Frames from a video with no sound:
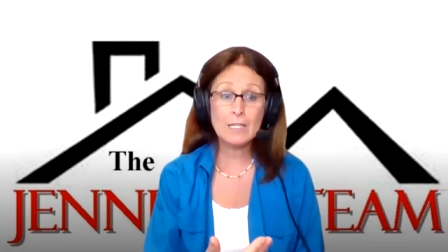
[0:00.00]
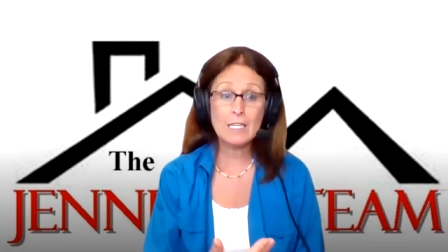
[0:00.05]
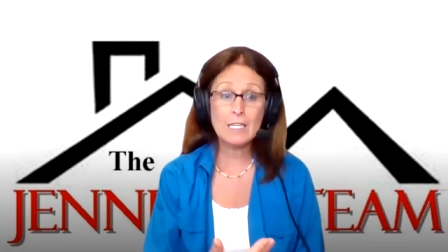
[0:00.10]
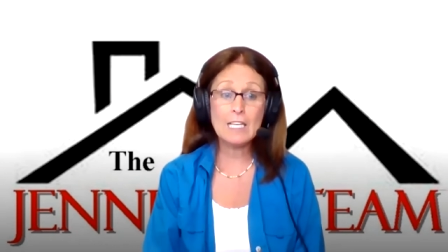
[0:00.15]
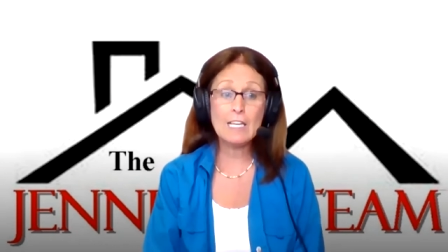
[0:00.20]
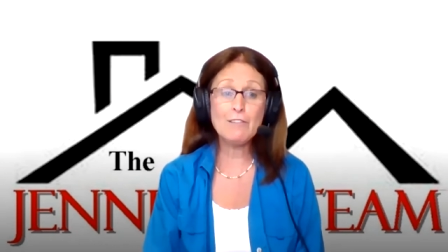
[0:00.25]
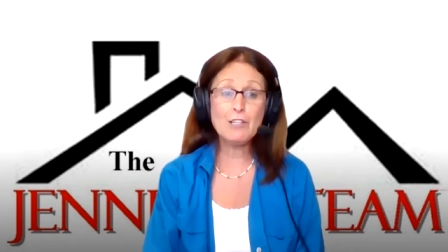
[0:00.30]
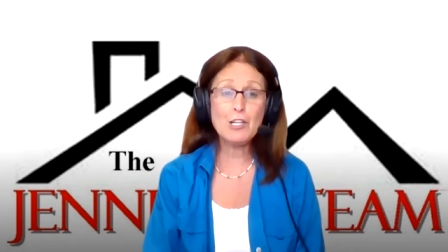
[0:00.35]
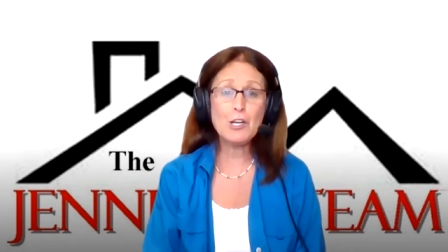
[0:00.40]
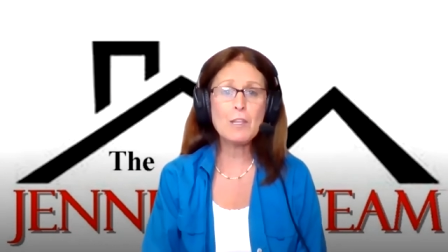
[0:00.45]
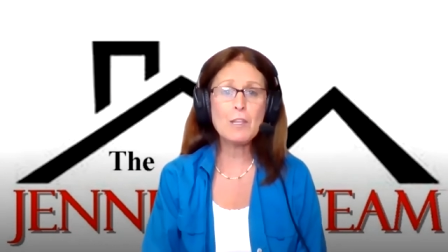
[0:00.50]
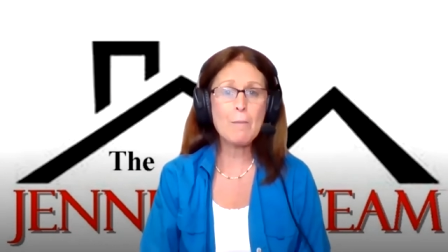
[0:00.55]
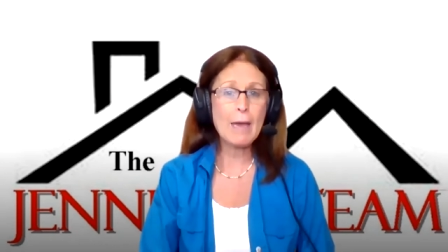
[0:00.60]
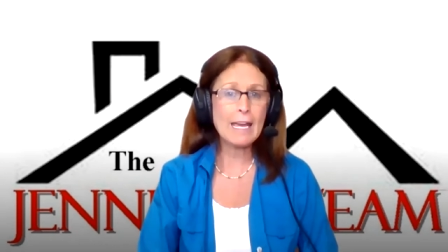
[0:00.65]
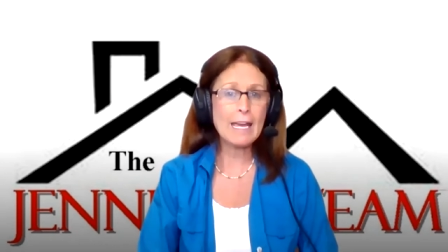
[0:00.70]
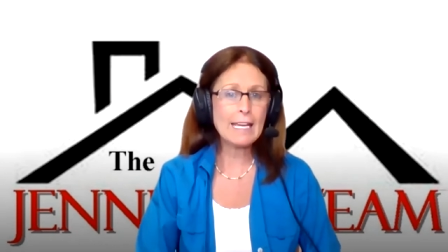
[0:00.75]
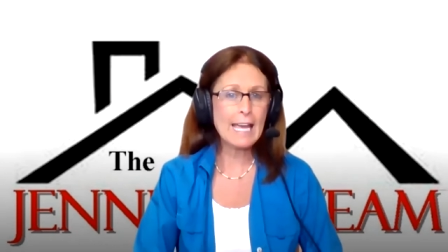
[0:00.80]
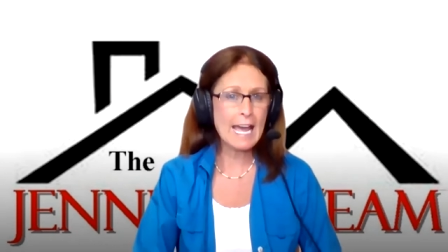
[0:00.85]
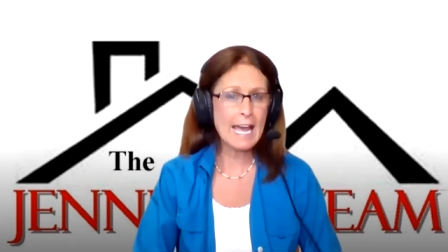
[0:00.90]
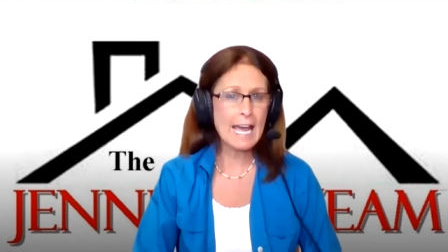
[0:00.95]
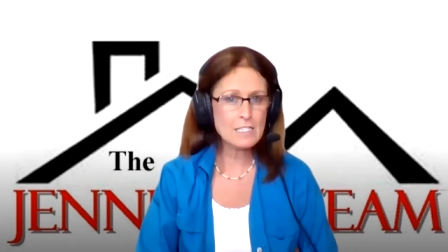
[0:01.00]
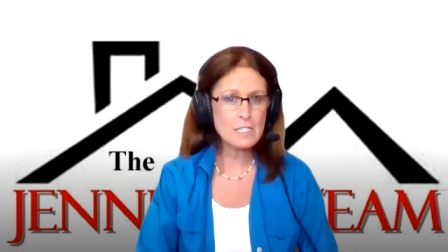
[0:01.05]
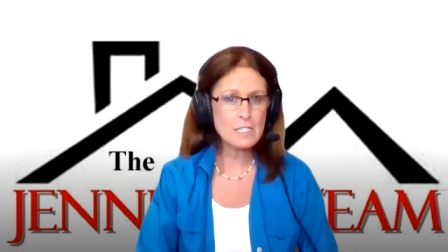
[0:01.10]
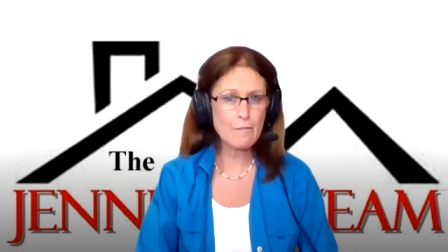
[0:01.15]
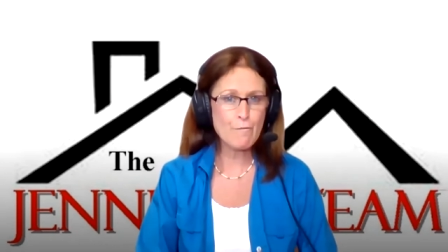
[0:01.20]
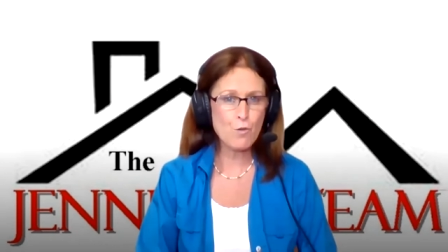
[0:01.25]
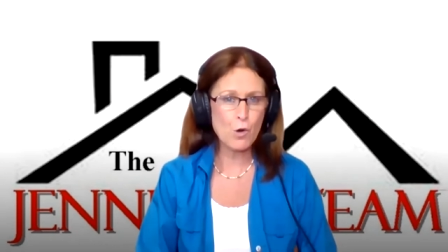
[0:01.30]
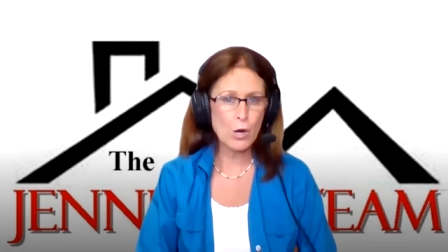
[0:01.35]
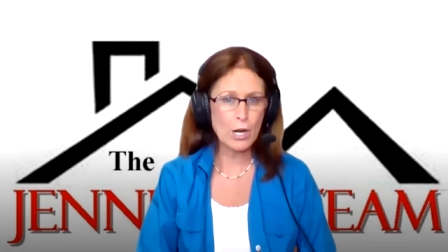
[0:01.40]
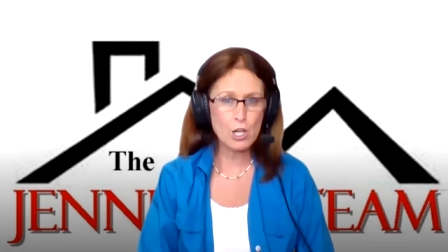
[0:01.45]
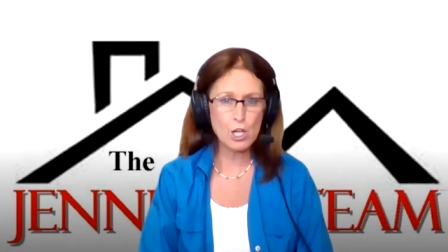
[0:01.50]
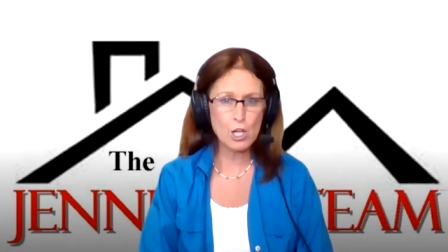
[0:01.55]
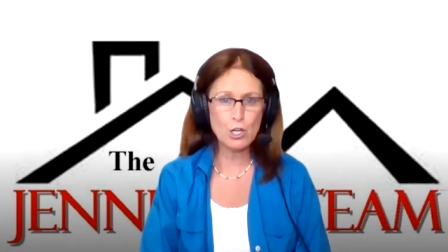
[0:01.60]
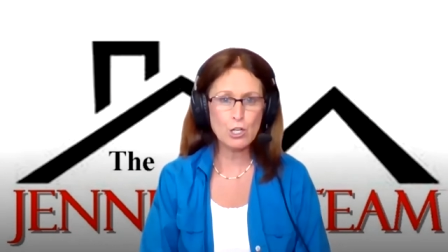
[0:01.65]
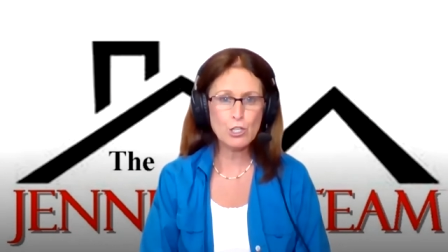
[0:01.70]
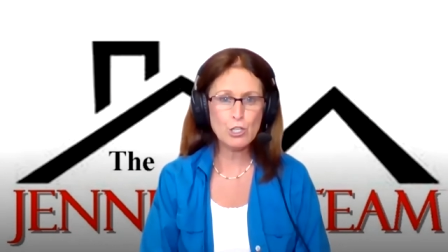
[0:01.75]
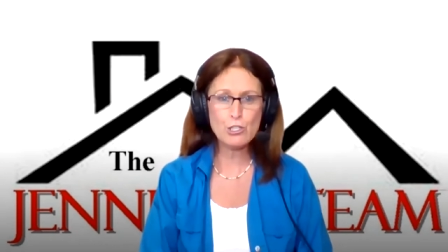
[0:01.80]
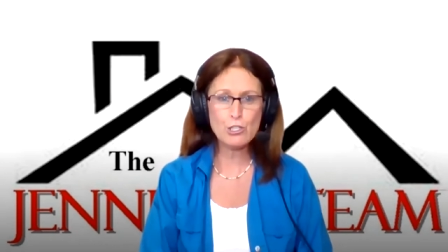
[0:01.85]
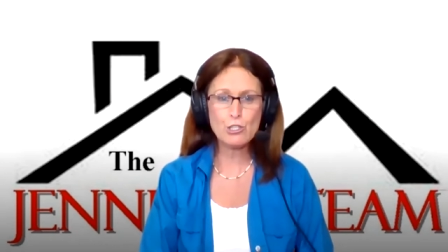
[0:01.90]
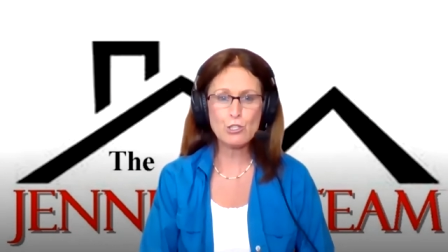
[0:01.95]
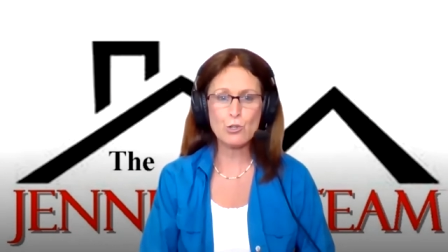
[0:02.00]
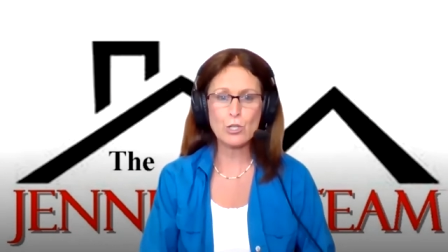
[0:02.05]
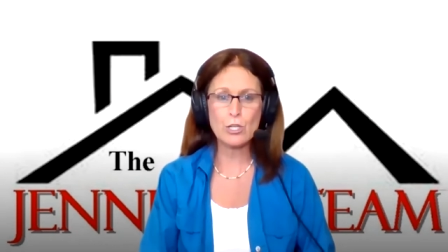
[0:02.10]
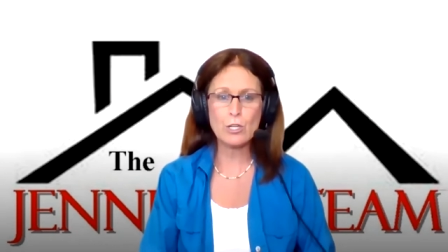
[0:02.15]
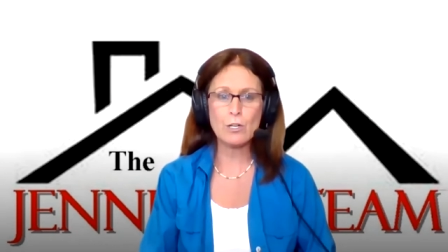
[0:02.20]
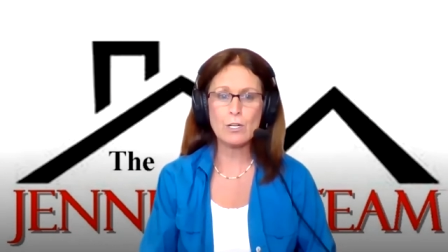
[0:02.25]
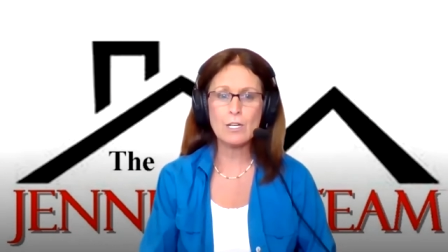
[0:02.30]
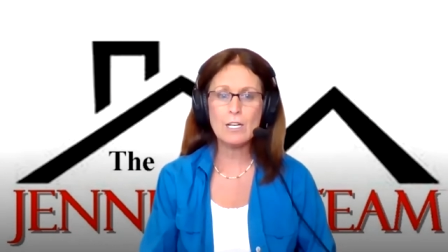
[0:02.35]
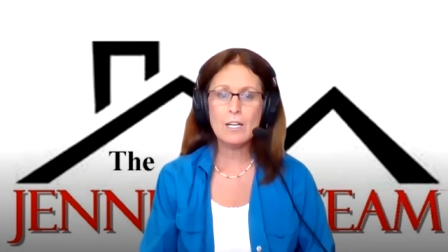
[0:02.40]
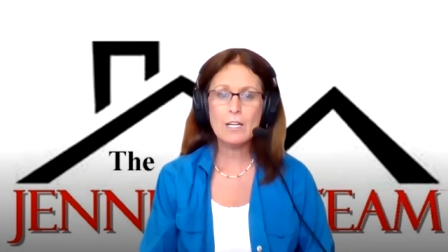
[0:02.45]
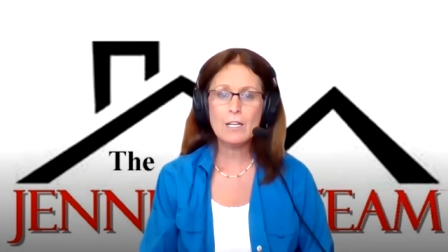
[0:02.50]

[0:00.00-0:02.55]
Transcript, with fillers: even though the bank hasn't foreclosed or